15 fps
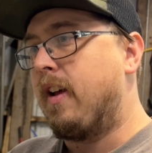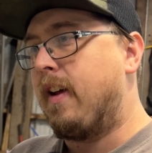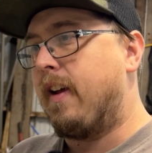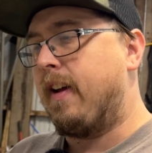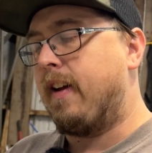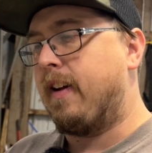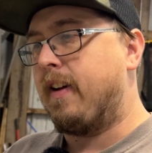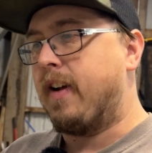
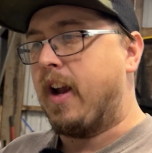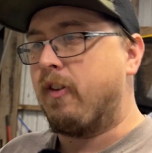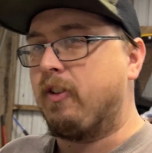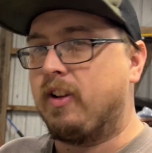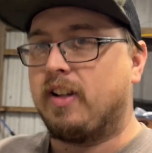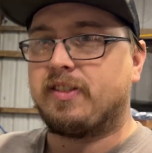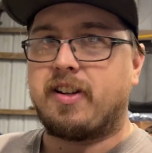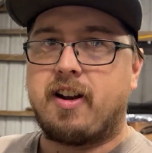And I
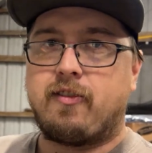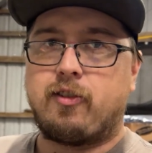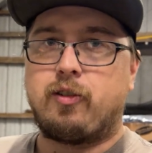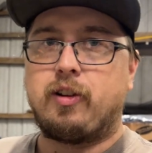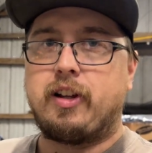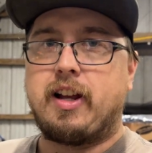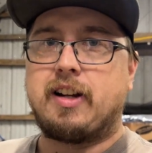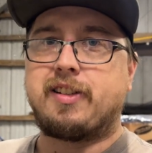realized I never
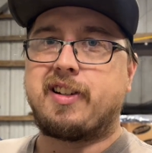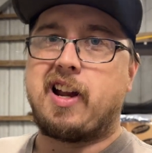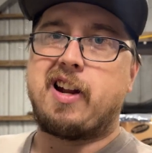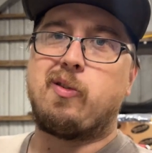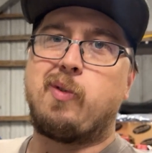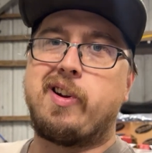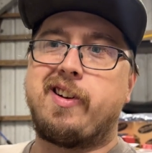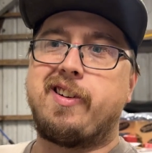really actually
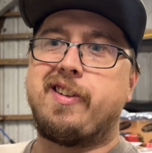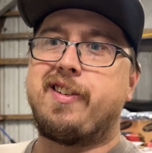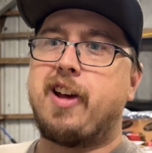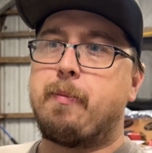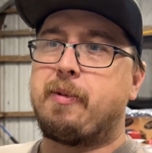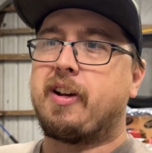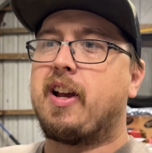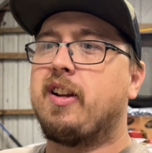kind of went into
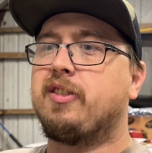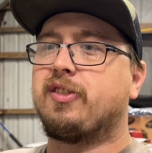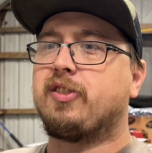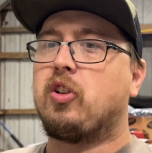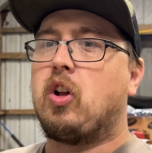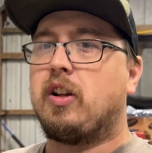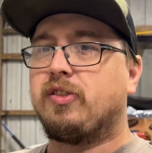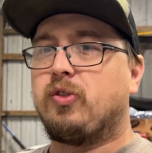depth. I kind of just
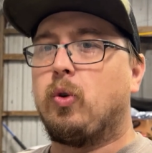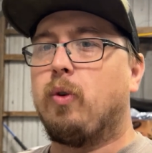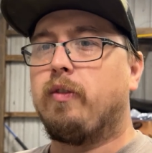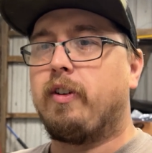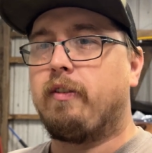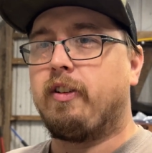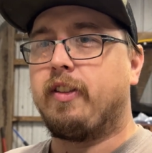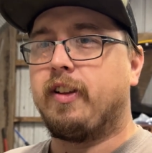glossed
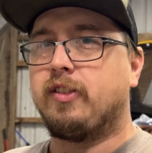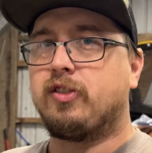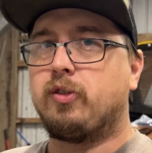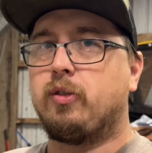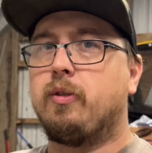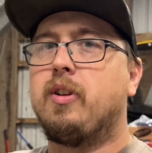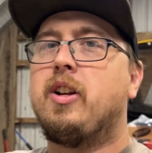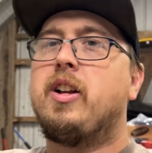over everything.
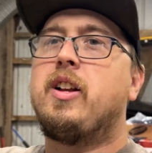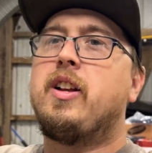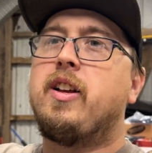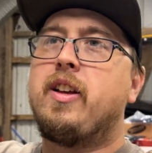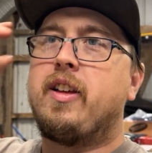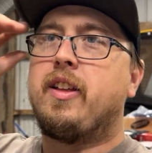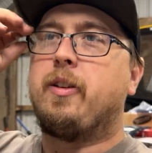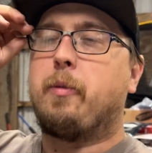So
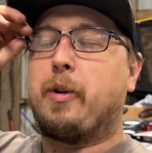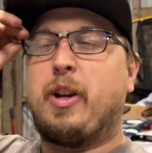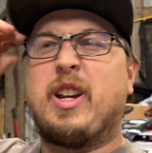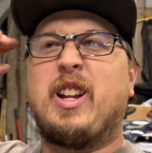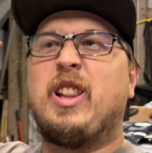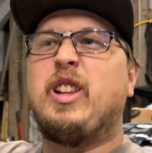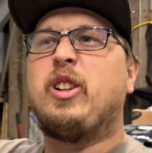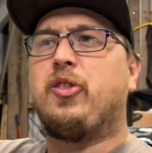we're gonna
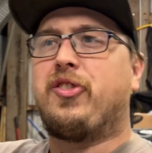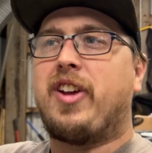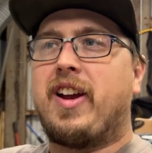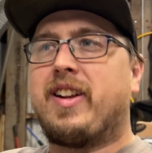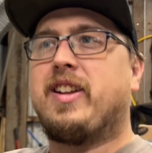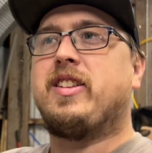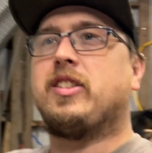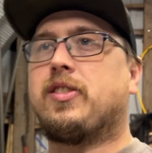get a little
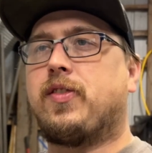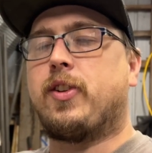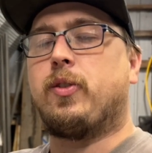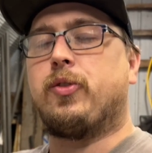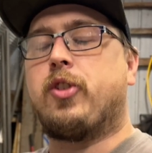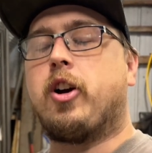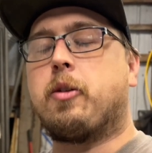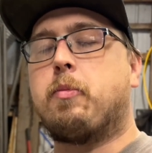techie in this video
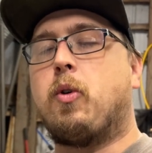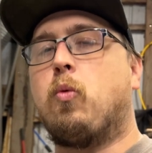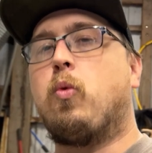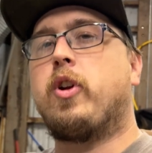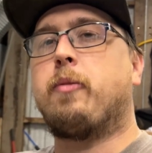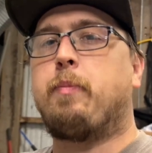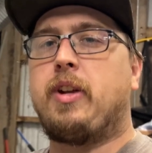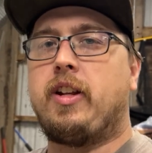and talk about
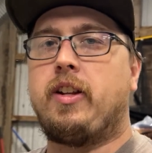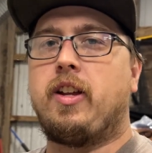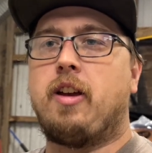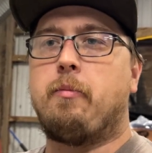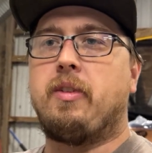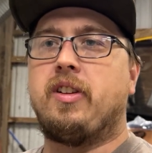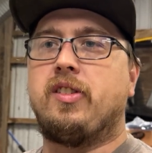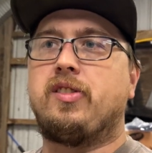what a
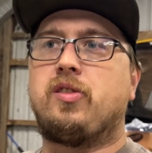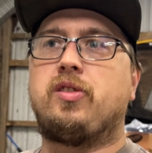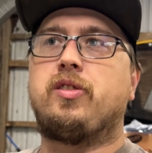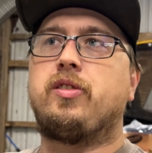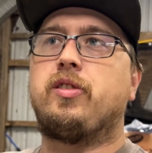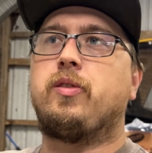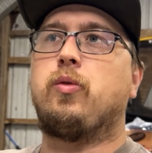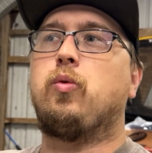PDM
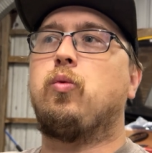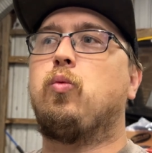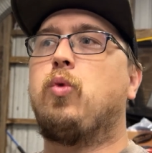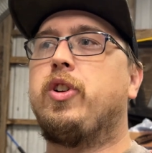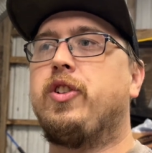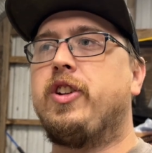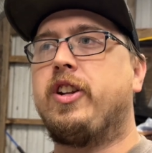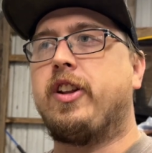is,
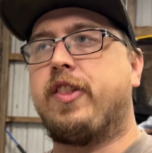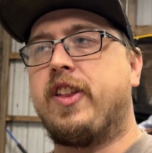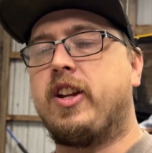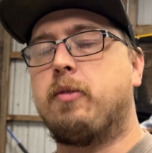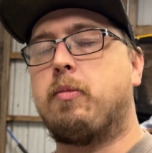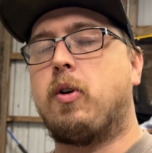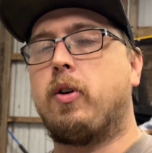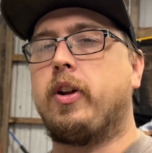what you need to think
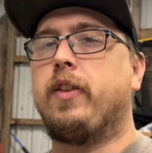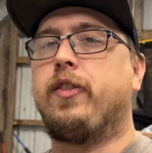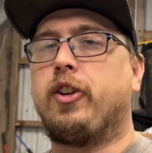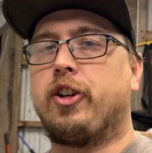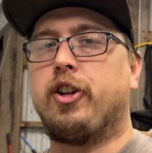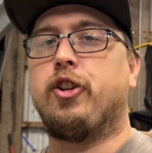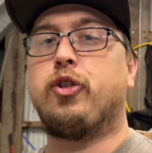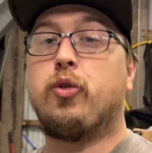about if
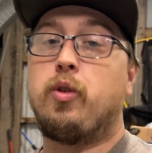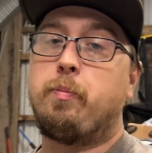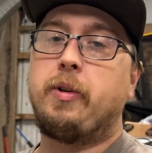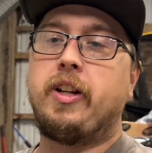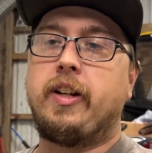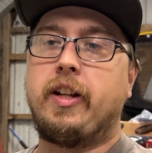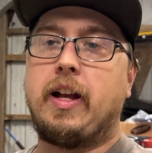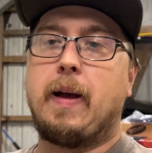you're gonna do a
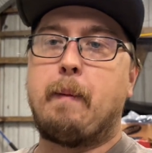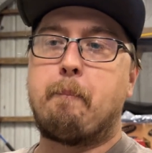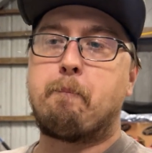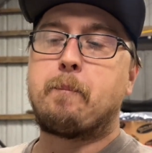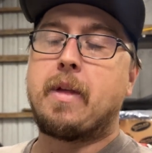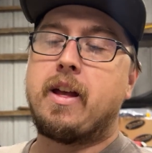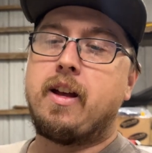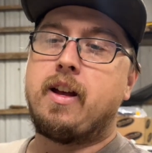PDM,
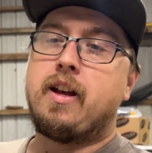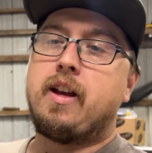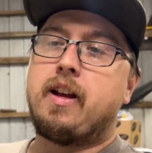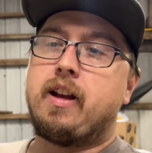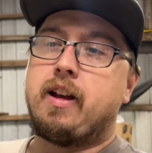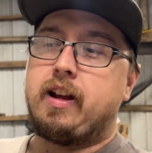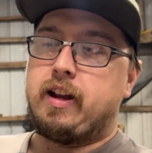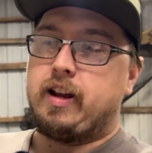
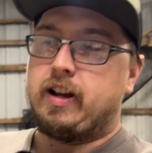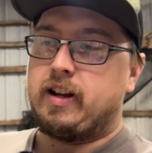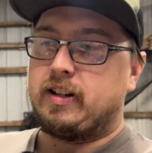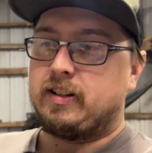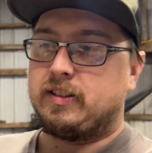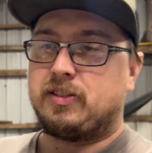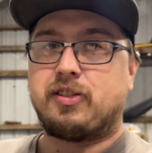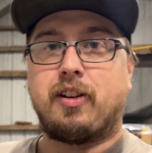
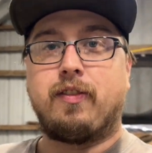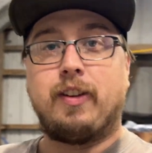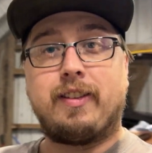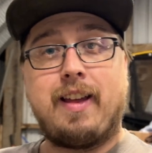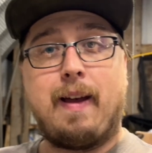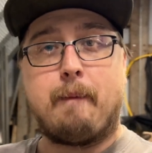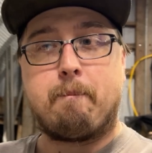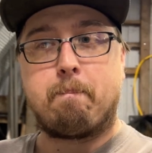and stuff like
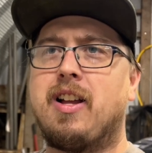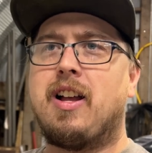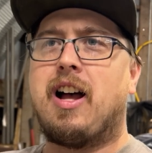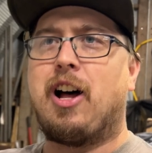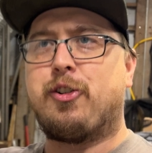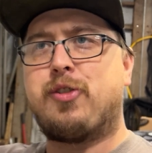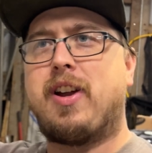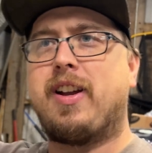that.
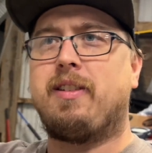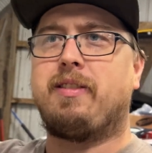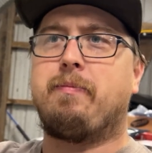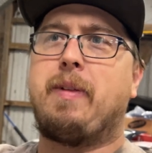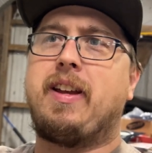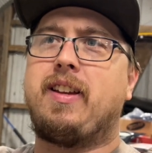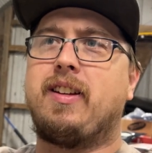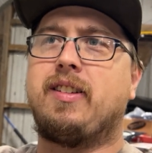I'll try and
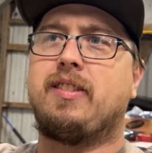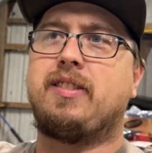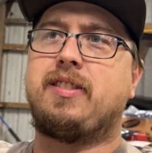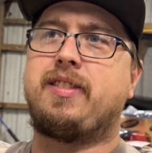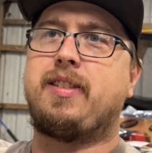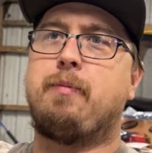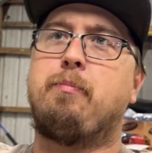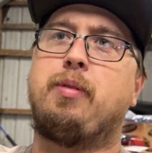make it
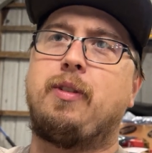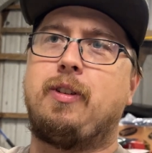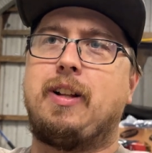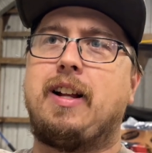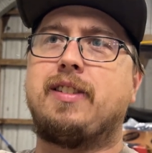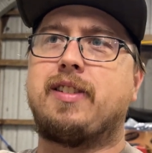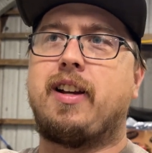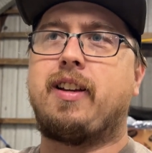simple
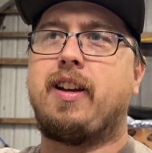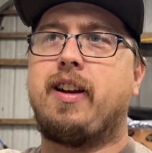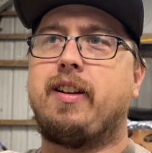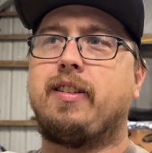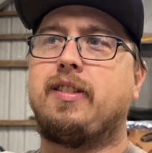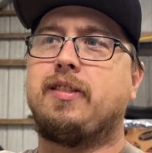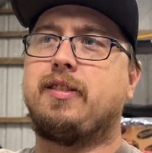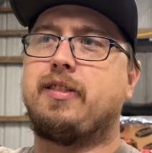as I can
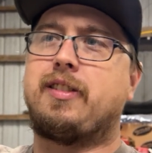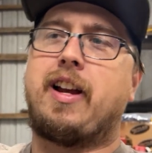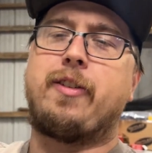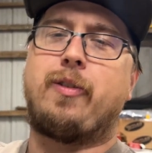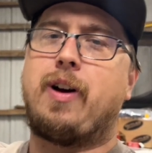because I know